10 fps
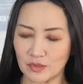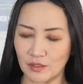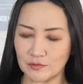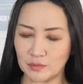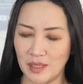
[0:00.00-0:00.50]

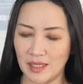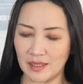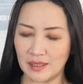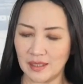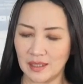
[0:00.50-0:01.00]
of
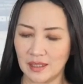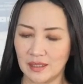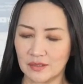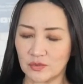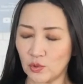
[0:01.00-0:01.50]
my
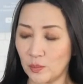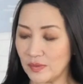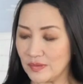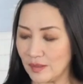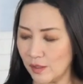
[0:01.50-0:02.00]

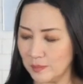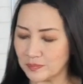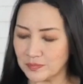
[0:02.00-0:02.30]
strawberry syrup,